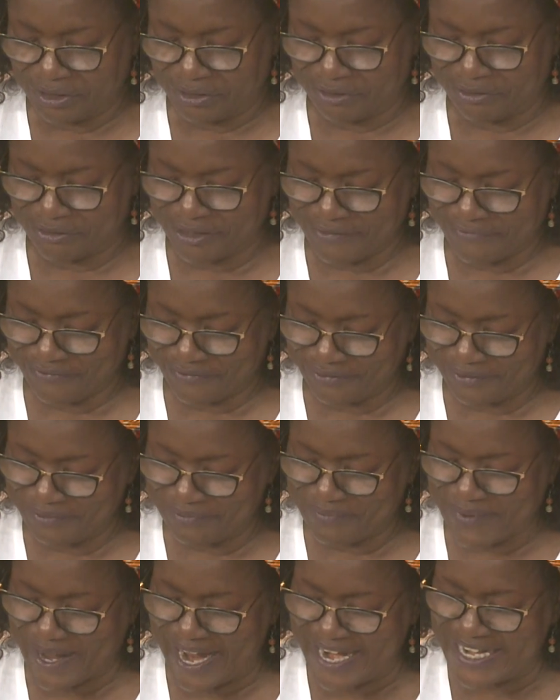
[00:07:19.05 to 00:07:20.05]
driven
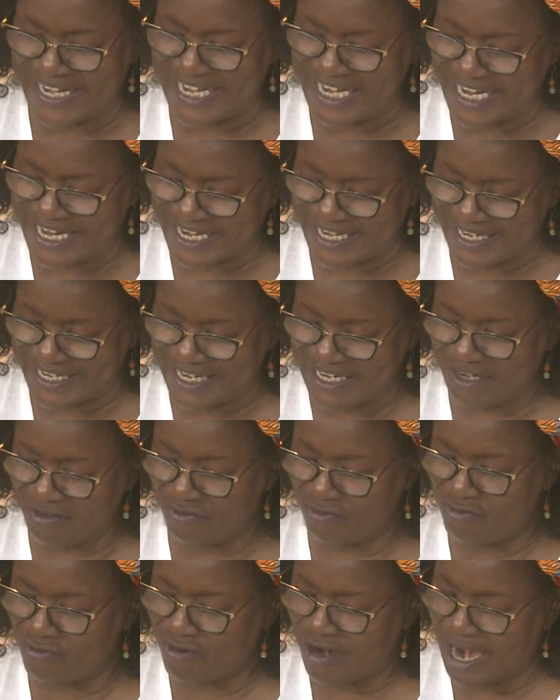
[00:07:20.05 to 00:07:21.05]
by Neely,
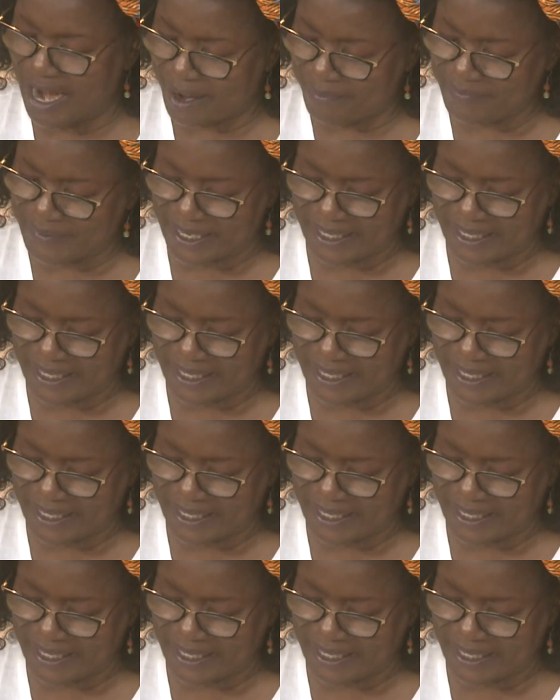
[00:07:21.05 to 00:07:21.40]
rammed